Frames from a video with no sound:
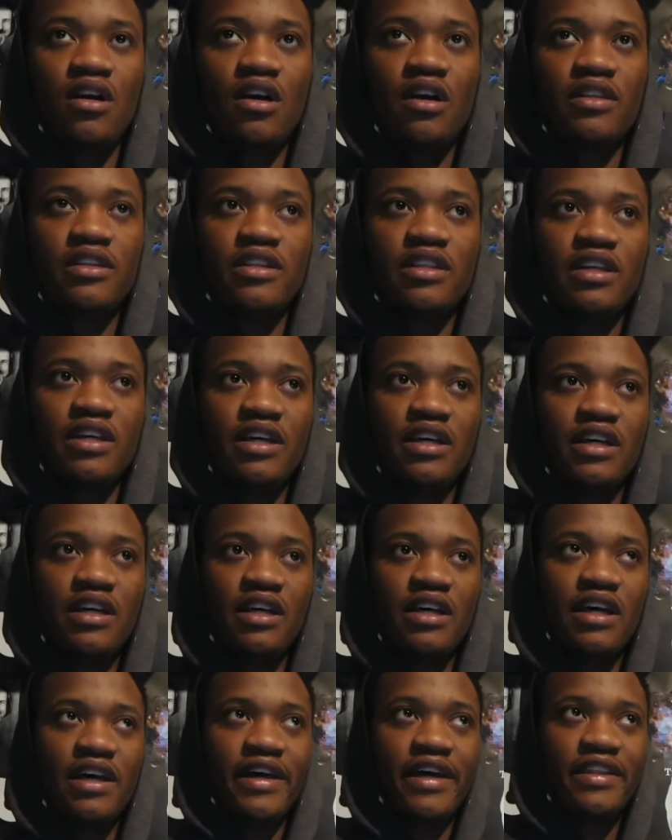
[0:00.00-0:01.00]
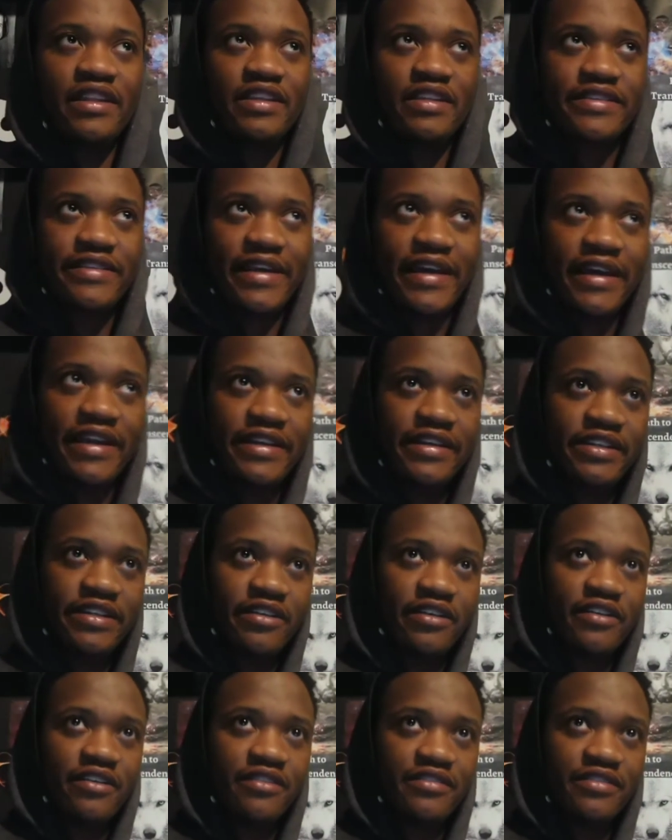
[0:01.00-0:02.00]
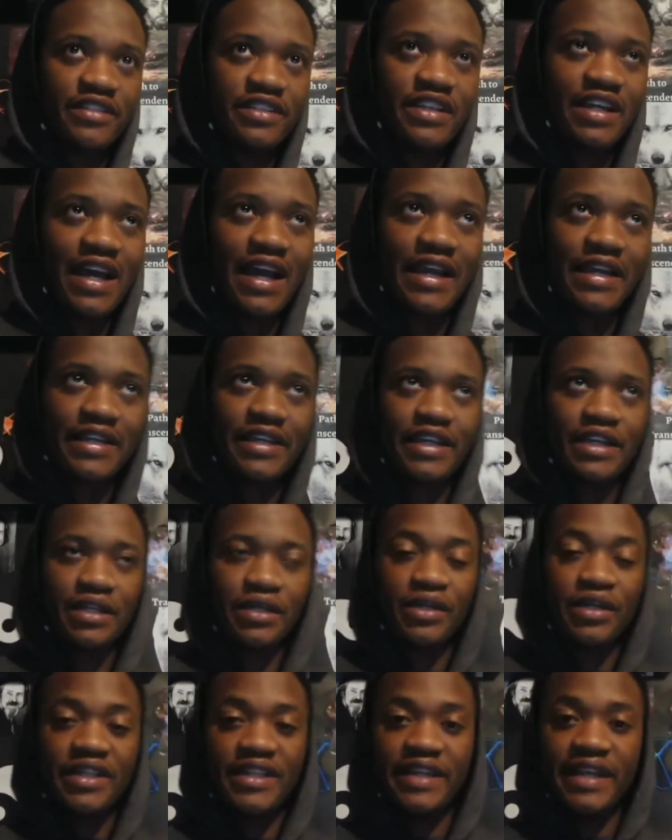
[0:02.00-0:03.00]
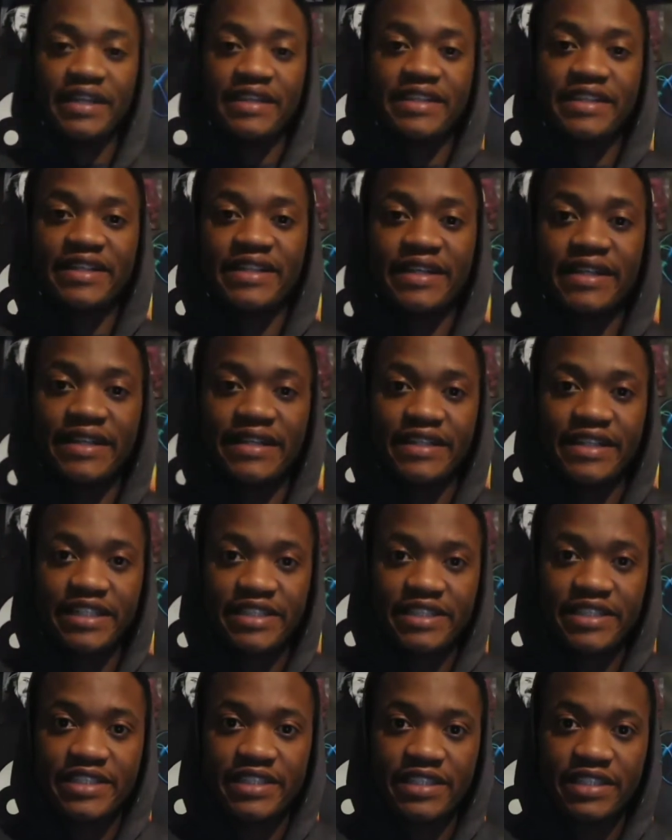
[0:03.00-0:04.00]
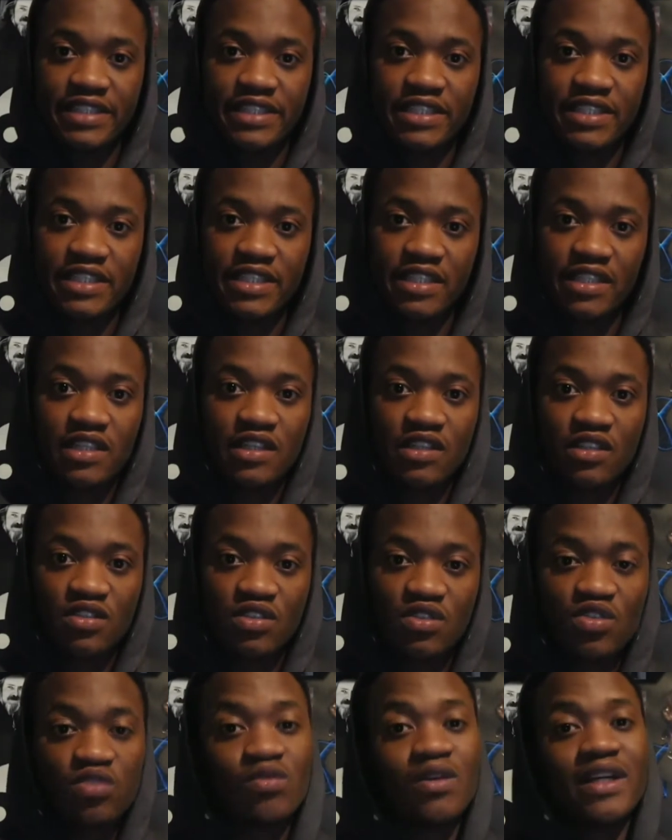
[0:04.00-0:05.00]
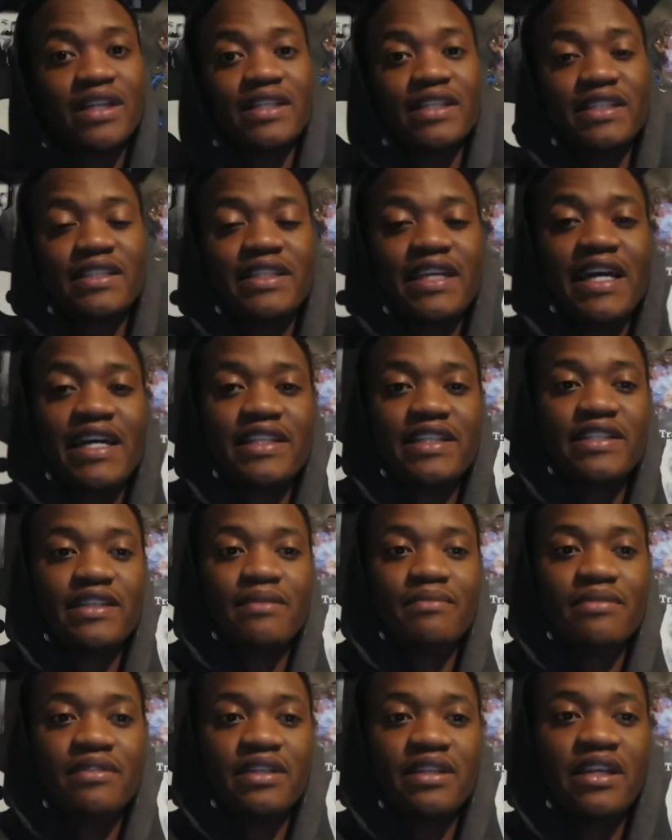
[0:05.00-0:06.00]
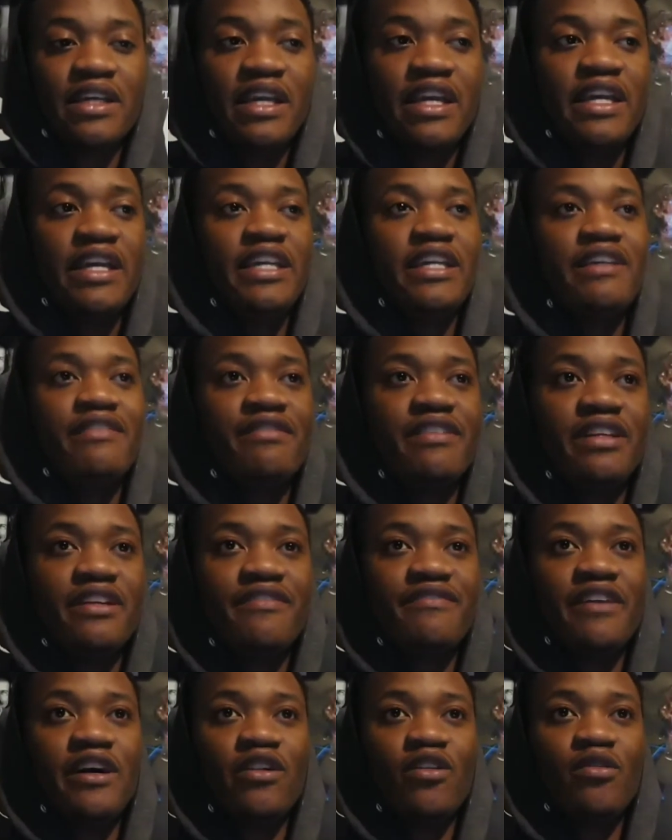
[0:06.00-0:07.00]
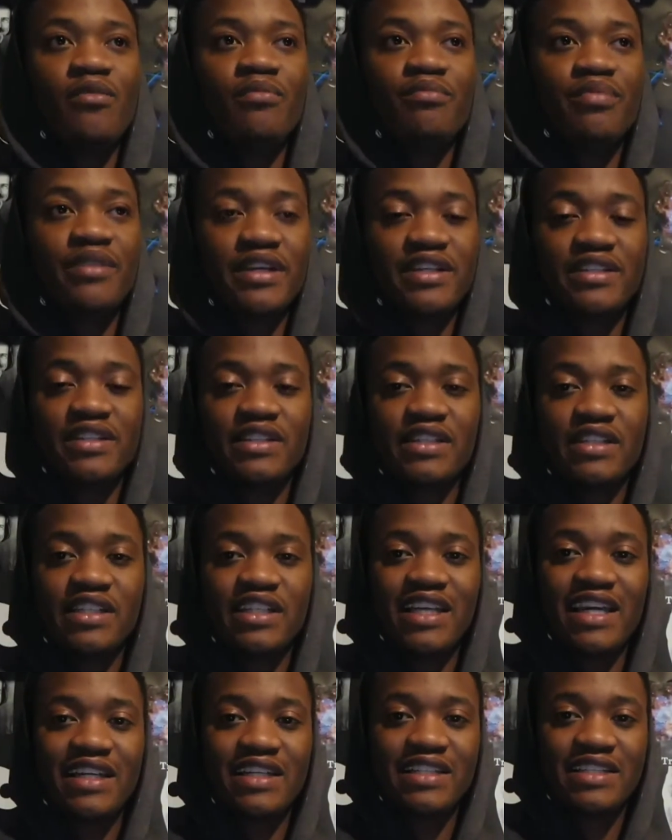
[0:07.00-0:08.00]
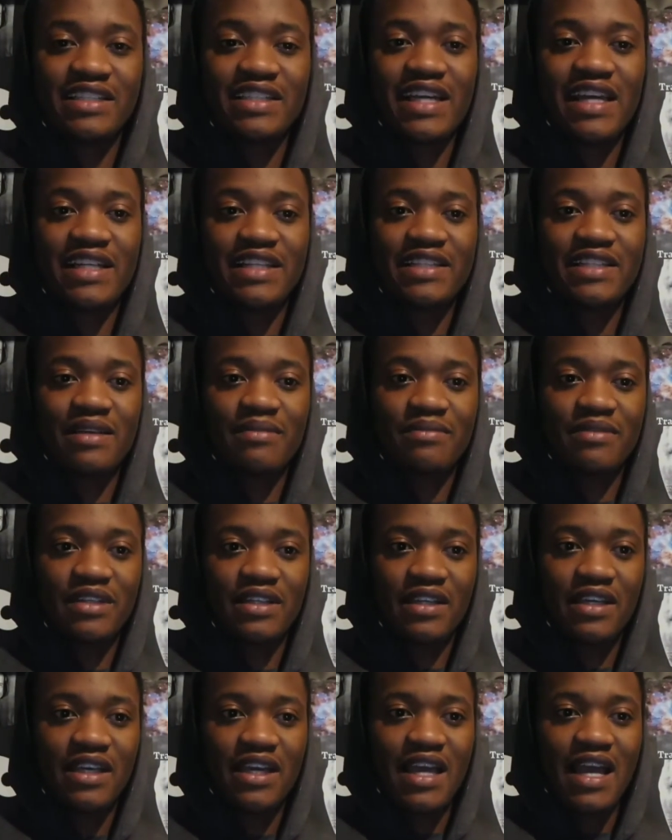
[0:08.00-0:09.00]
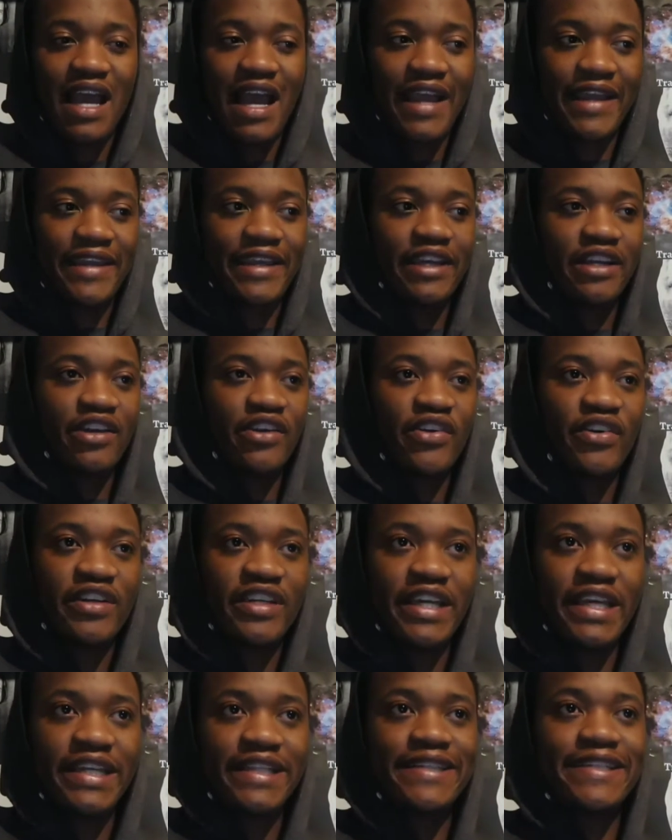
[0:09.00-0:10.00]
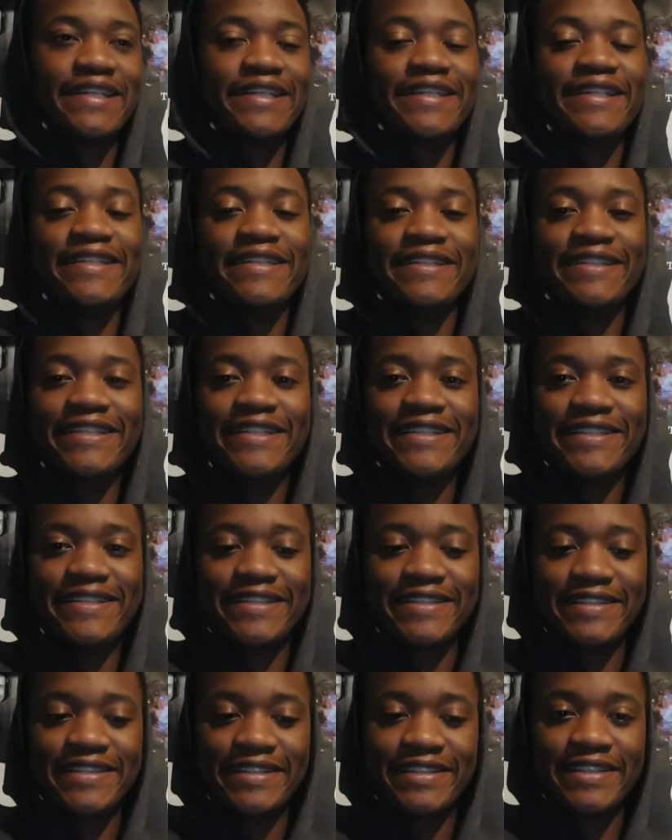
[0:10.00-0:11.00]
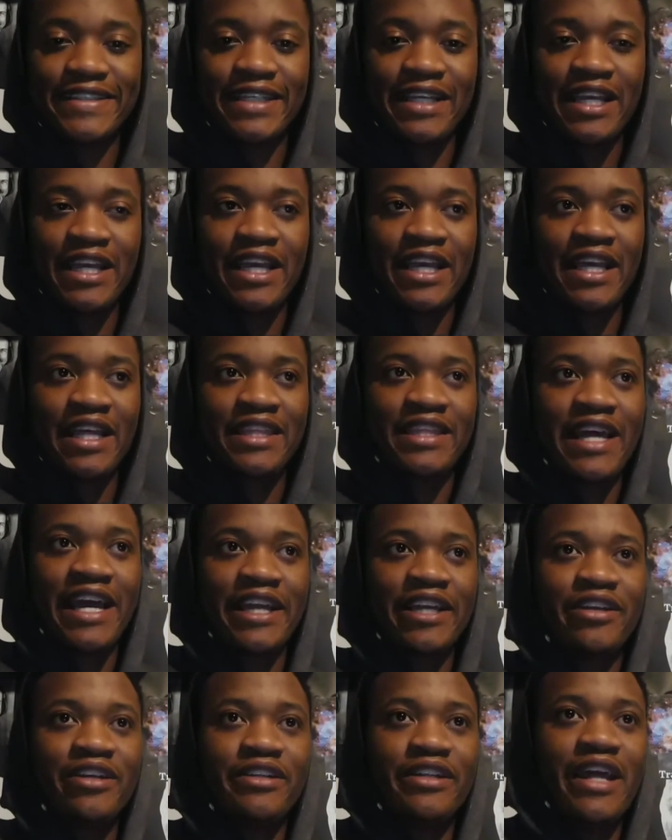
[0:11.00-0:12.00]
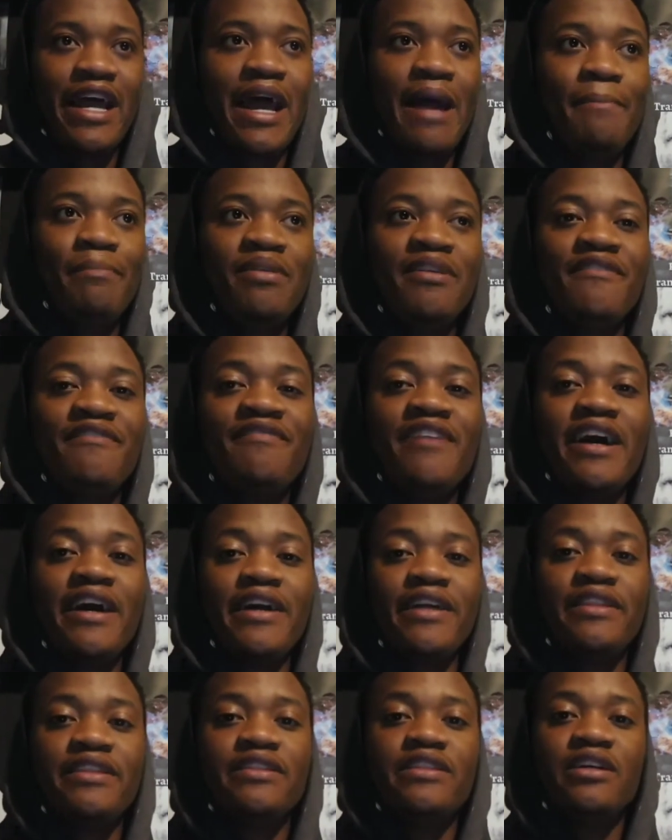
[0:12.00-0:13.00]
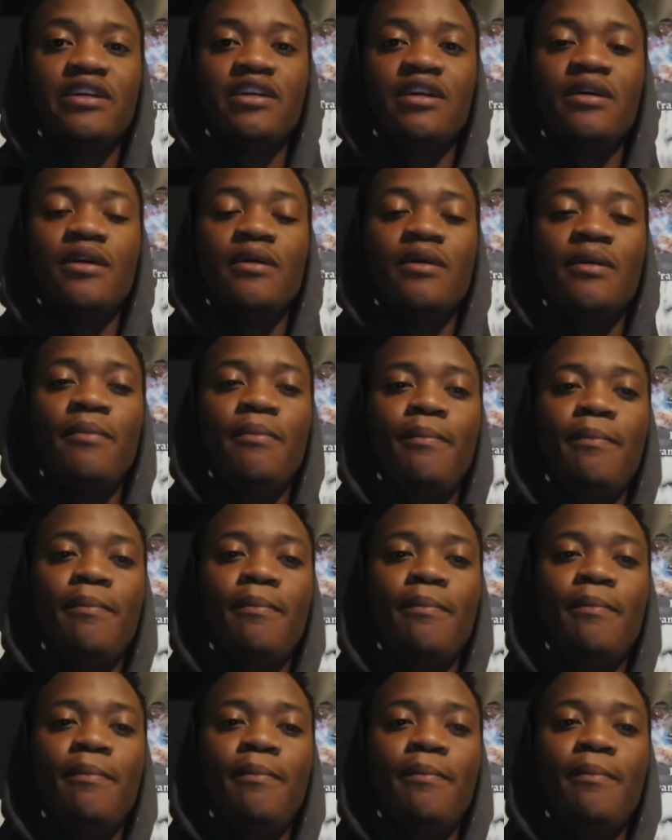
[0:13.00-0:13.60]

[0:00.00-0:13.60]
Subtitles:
on the other side of it, I can create the conditions to understand something. Even if I don't presently understand something, I can create the conditions that could amplify the